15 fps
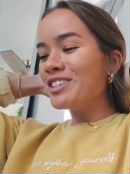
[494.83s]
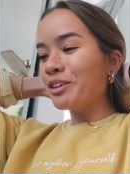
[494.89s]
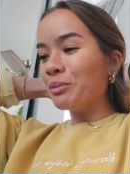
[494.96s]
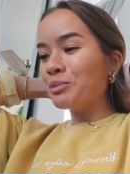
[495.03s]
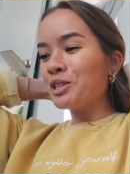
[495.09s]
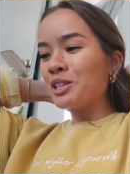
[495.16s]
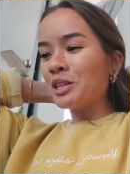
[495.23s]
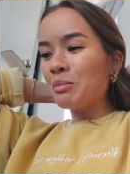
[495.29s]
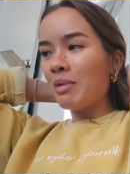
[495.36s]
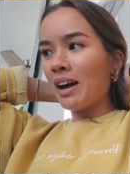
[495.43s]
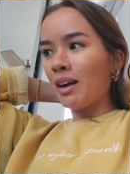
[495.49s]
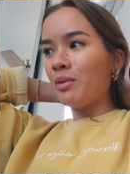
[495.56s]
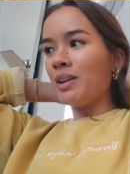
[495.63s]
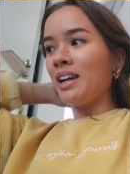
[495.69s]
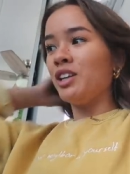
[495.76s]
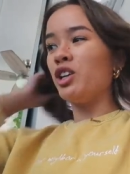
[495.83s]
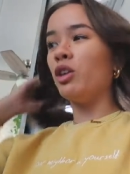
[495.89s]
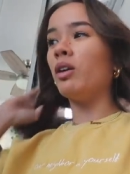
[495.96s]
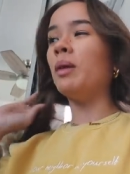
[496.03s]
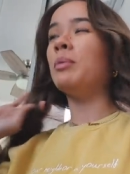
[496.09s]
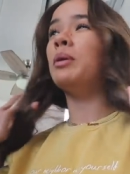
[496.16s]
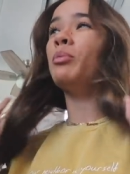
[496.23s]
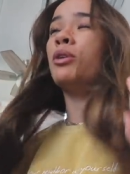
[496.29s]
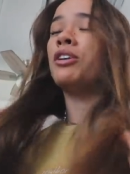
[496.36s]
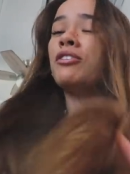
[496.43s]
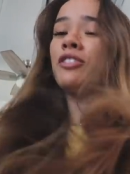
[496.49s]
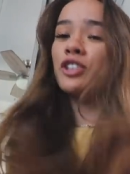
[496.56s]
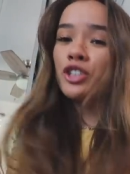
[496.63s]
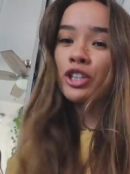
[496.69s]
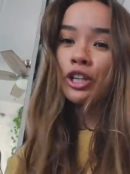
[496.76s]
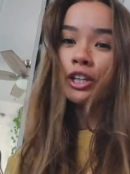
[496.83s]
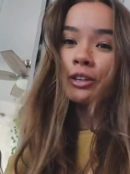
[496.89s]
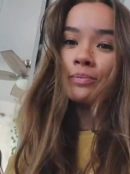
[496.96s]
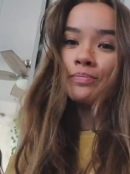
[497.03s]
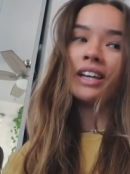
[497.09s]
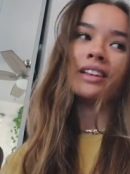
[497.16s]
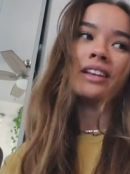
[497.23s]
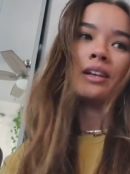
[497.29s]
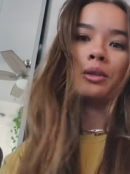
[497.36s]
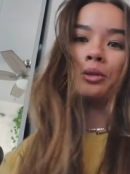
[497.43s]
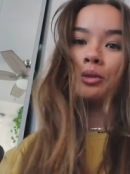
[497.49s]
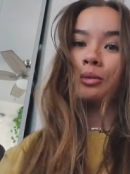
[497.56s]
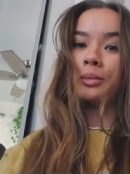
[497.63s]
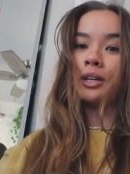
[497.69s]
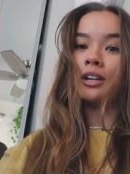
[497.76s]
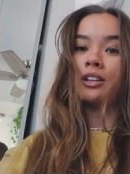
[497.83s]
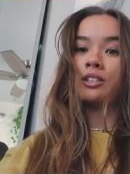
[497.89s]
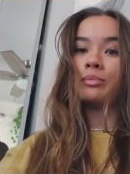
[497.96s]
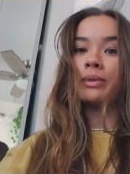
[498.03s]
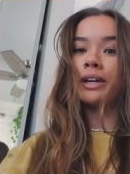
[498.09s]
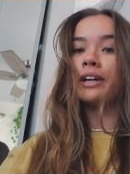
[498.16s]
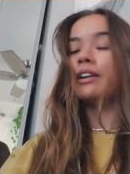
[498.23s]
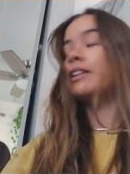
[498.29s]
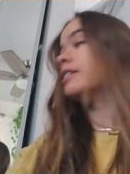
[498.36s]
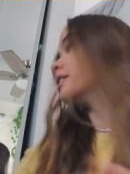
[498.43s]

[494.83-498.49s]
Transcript: so I'm just going to pack what I know I'm going to bring for sure and then Oh my gosh, my hair.